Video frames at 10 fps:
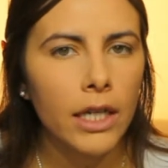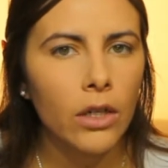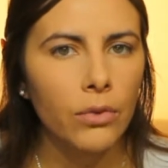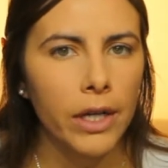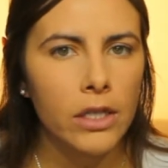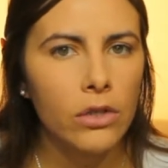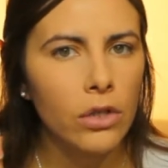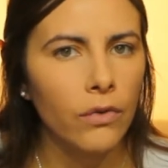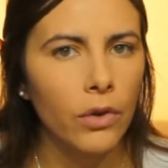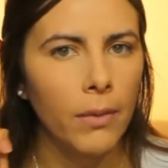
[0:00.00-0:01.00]
like an eraser,
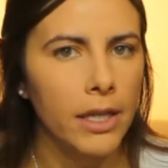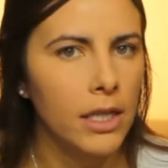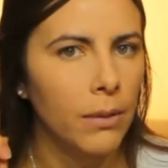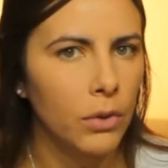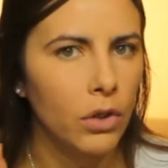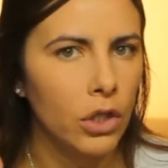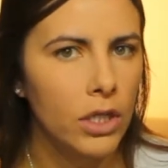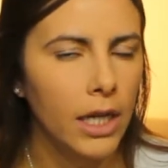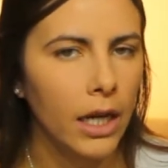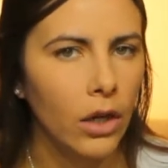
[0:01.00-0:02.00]
so if you mess up, you can
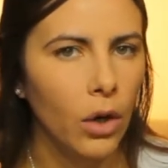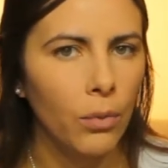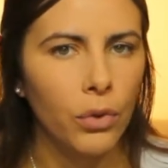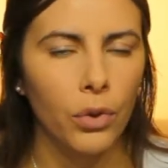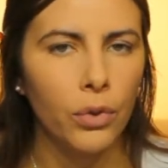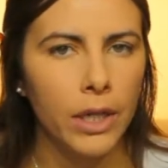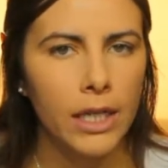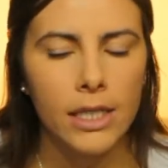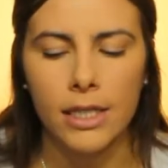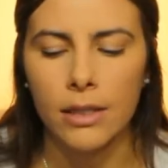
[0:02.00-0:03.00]
just kind of comb through and
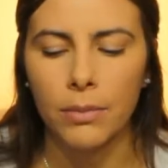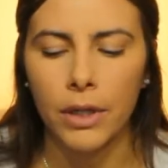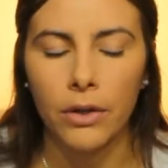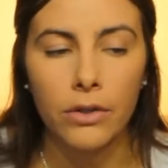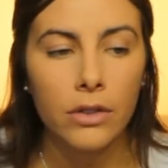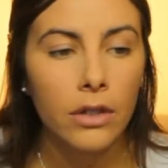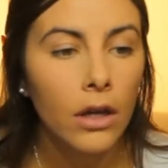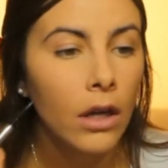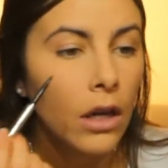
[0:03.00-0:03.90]
it disappears.